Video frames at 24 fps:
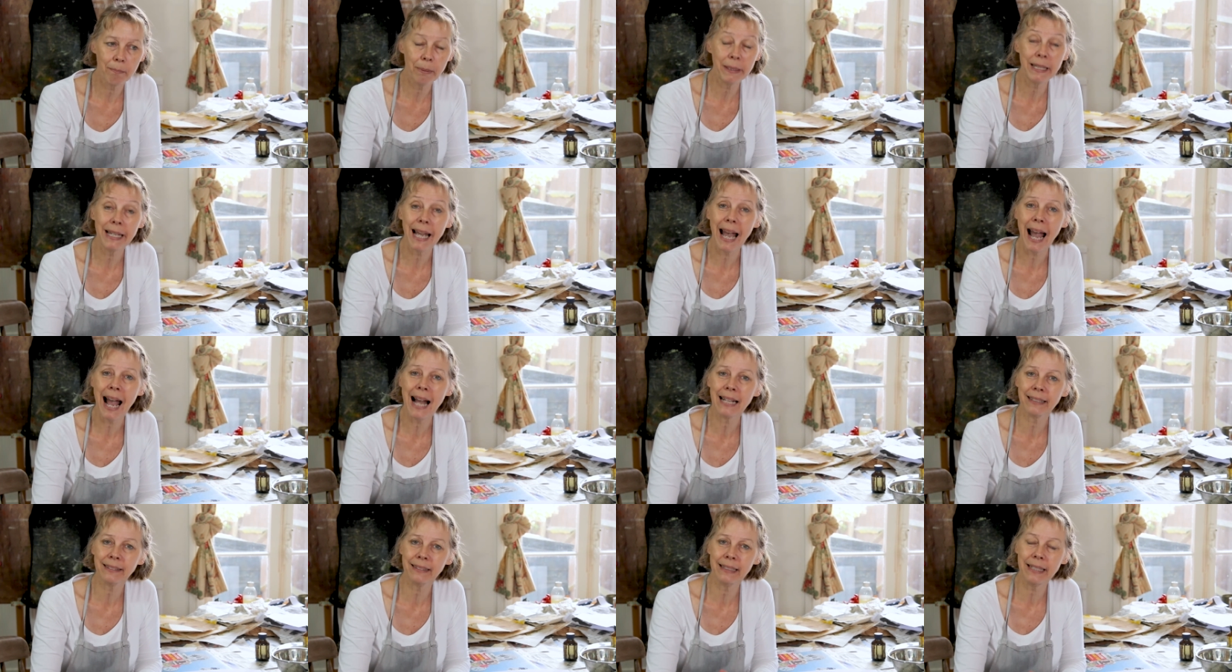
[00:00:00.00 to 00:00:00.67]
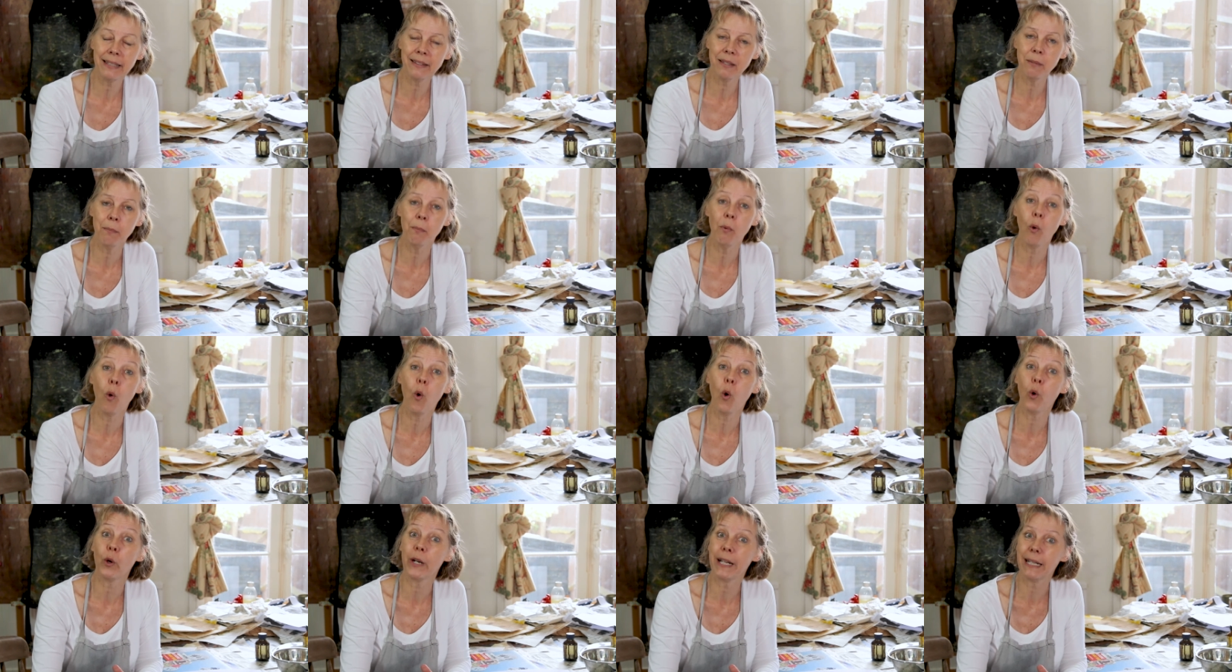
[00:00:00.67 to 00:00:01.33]
But it actually, the
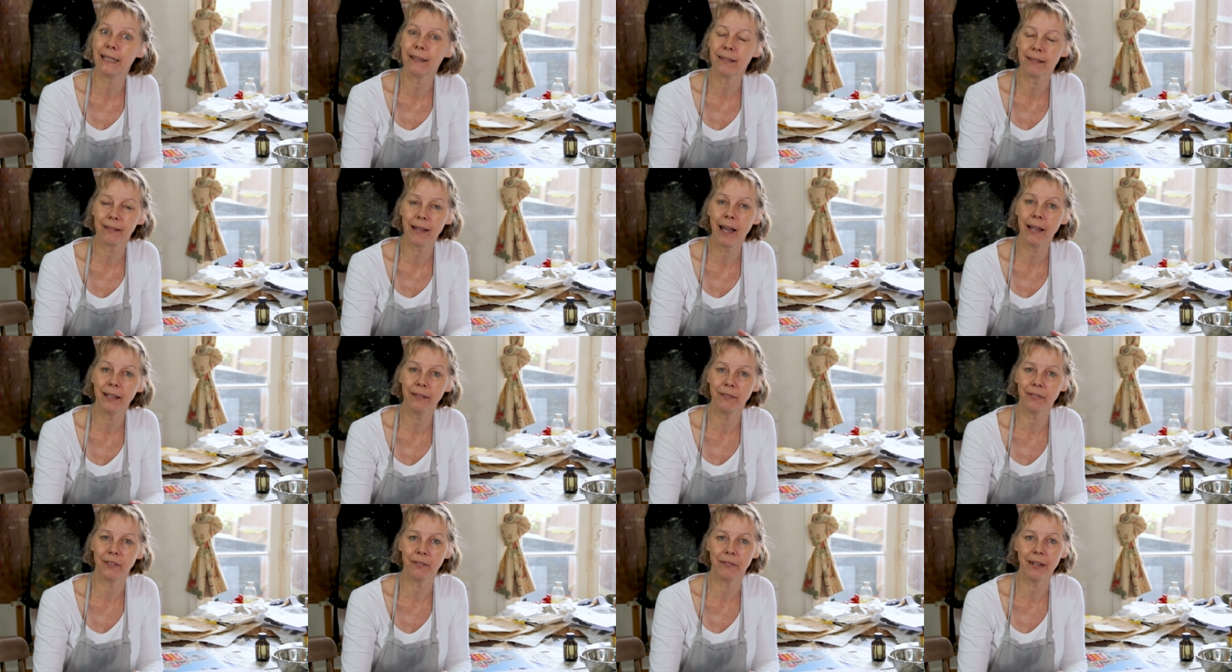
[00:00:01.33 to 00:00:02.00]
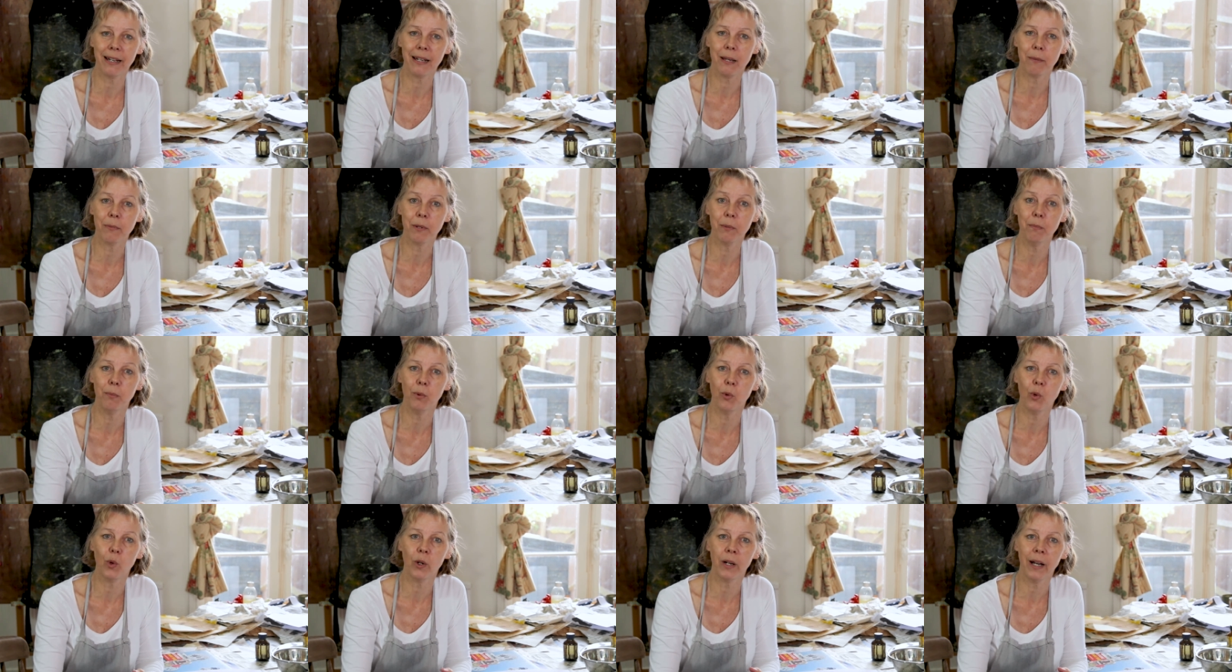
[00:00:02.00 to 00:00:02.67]
more it's kind of developed, the
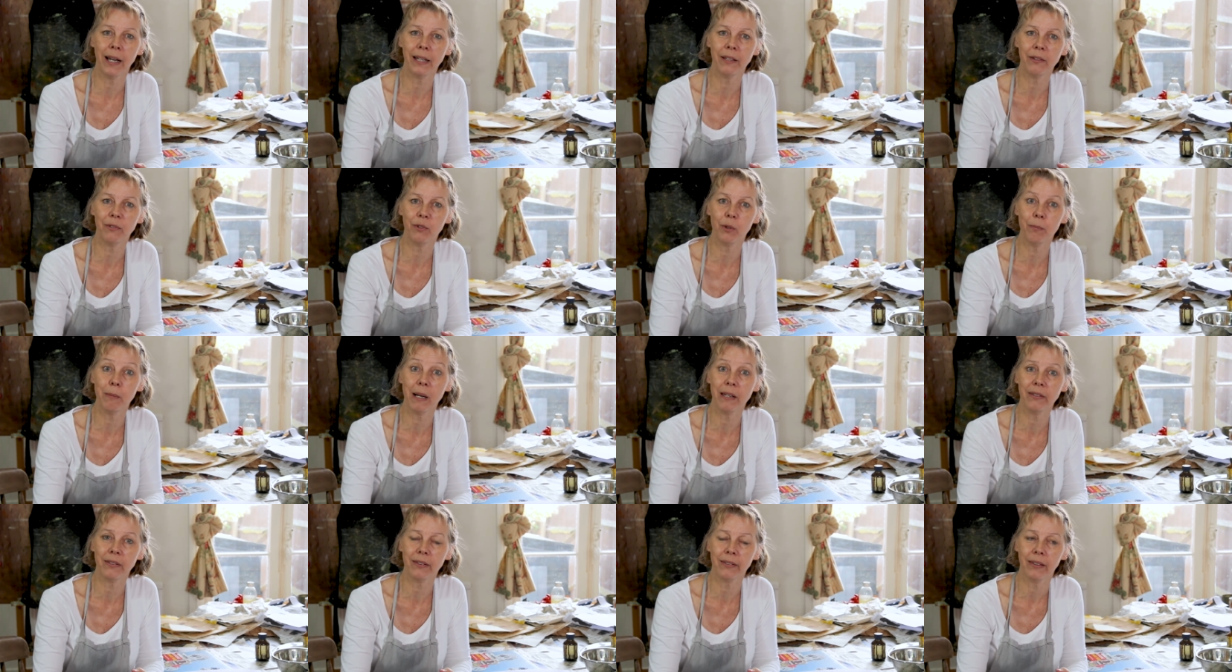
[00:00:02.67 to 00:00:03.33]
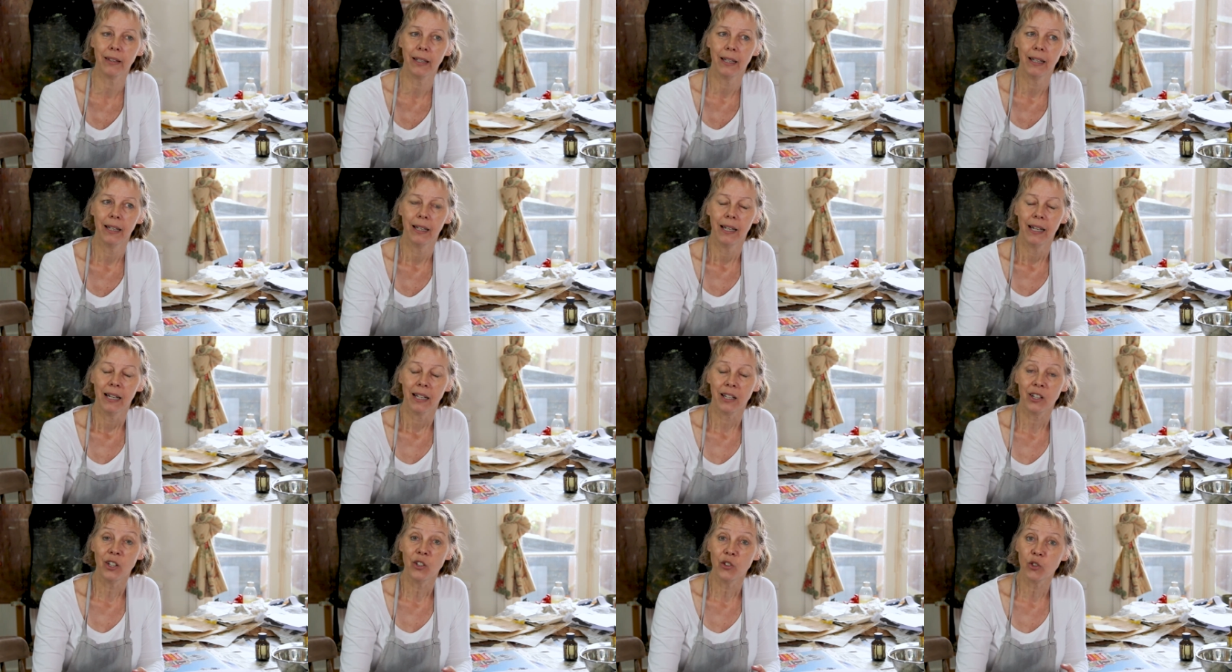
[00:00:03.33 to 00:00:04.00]
more kind of almost
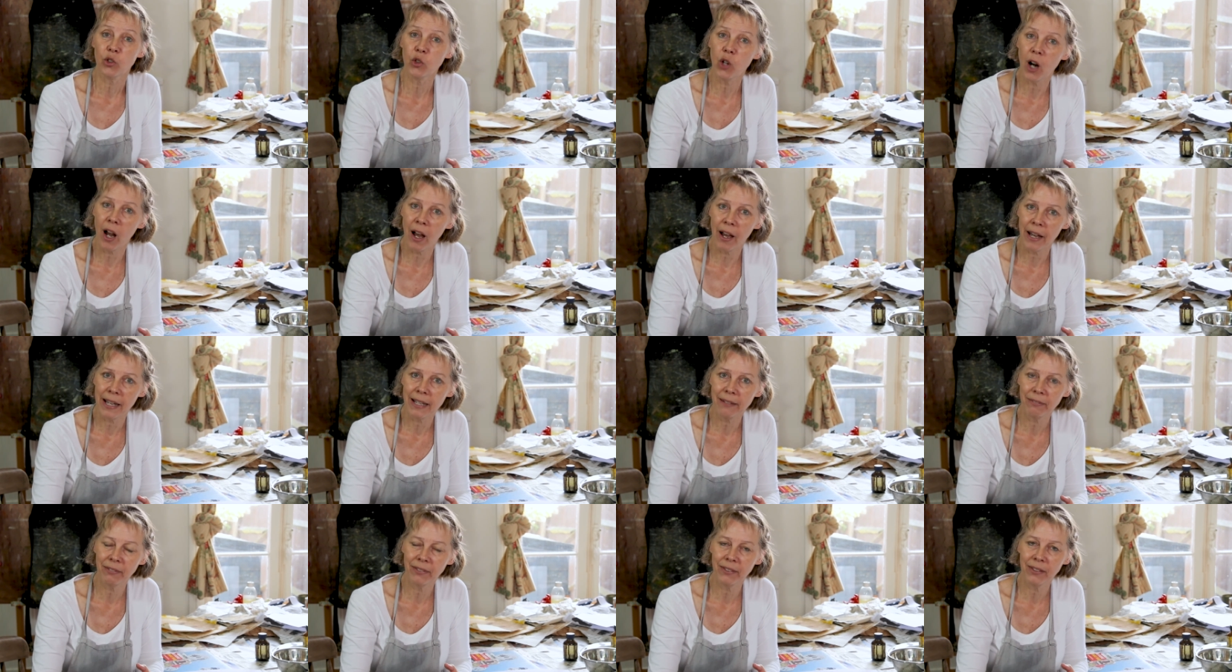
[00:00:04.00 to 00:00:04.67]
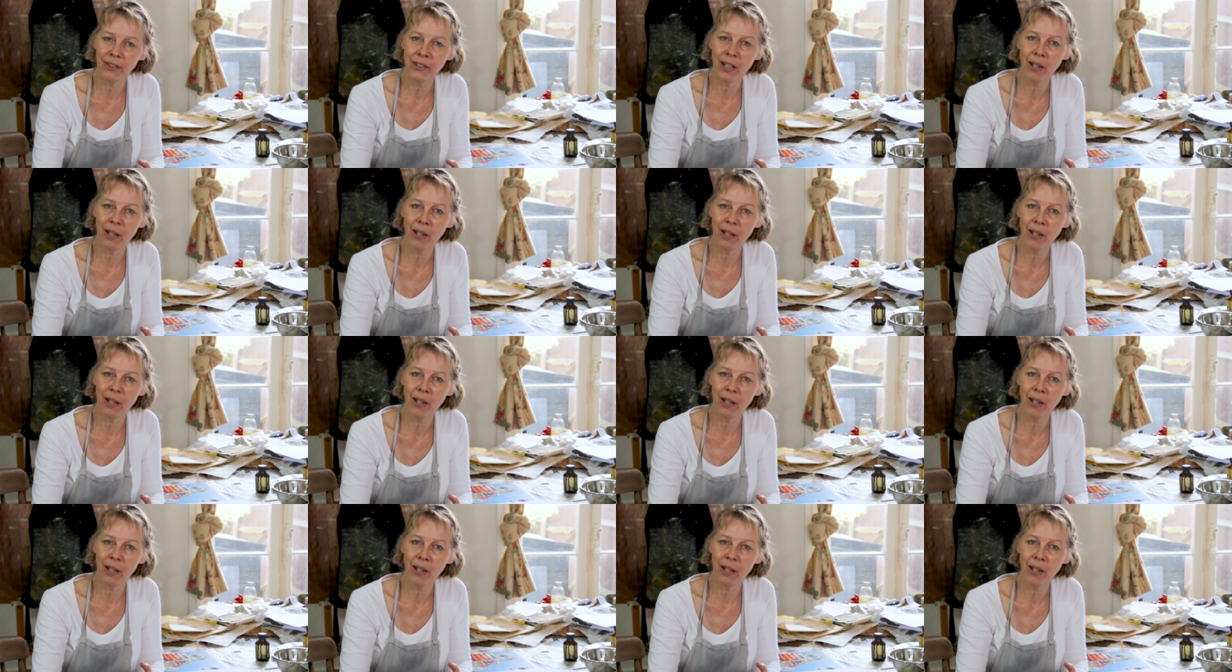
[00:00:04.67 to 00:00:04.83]
contrived,